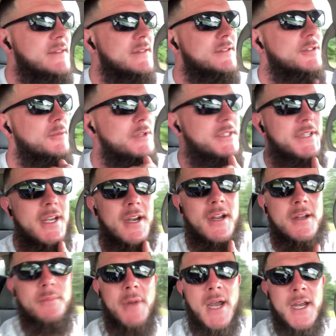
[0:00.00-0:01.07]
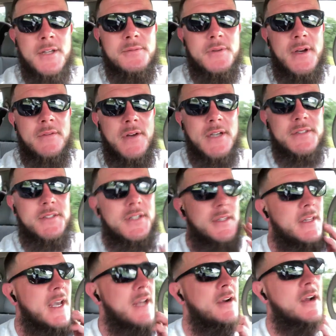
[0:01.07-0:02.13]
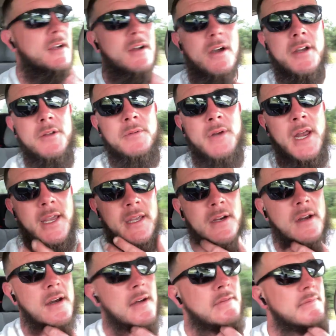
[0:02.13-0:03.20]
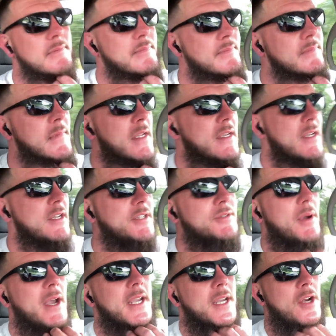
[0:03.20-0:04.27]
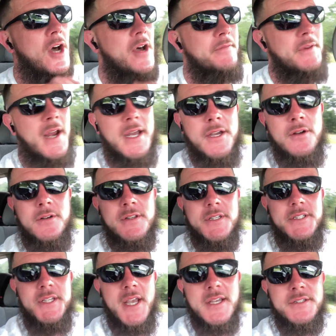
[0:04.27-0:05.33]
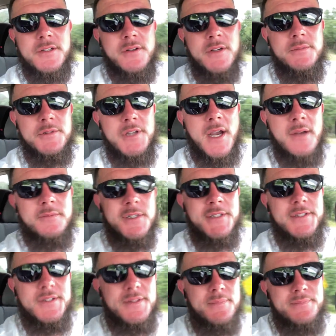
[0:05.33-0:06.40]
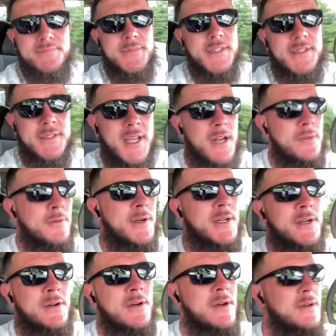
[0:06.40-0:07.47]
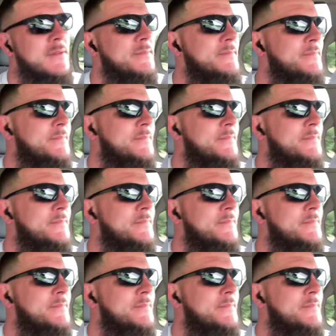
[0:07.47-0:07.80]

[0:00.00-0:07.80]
So we said our goodbyes, whatever. I'll see you later. I'll call you when I get off. So I get off and I go to this ice cream shop because I don't want to go home.